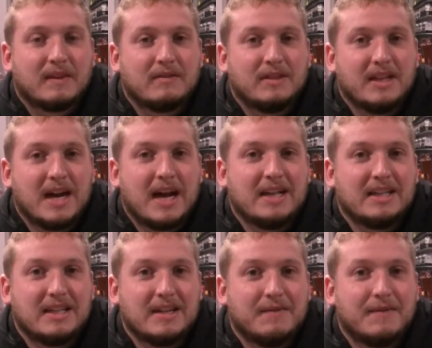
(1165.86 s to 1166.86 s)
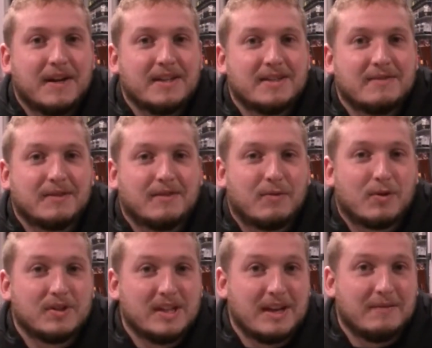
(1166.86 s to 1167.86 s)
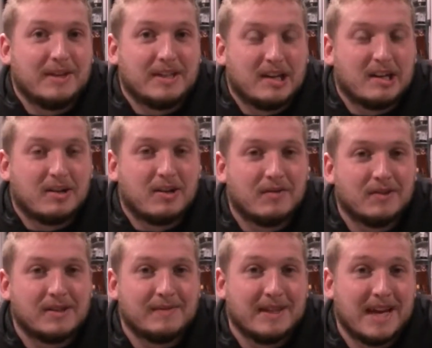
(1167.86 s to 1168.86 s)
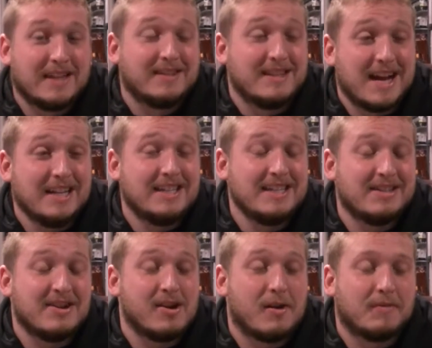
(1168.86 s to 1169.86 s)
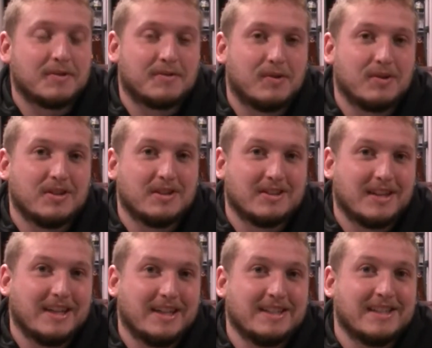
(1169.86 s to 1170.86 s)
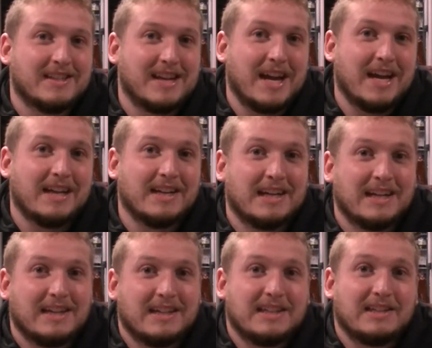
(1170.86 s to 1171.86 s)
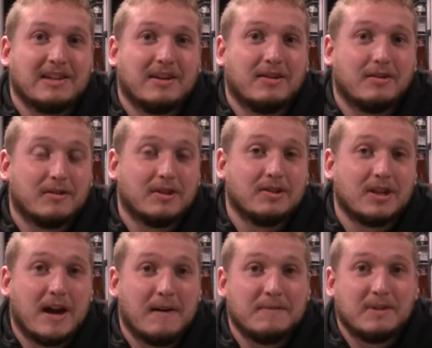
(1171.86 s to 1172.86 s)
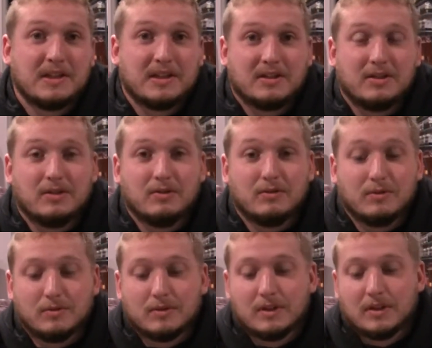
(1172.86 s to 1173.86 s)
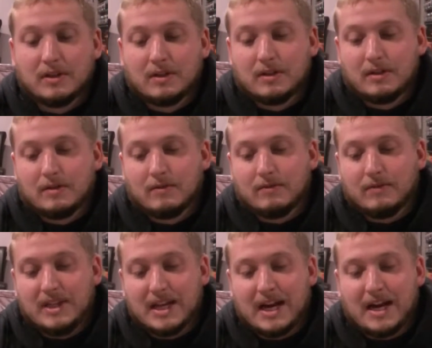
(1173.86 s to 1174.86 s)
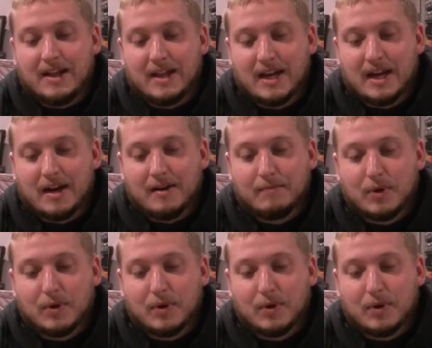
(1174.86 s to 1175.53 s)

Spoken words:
Lehigh defense for forcing that many turnovers. That 19 turnovers force is insane. So good job to Lehigh there.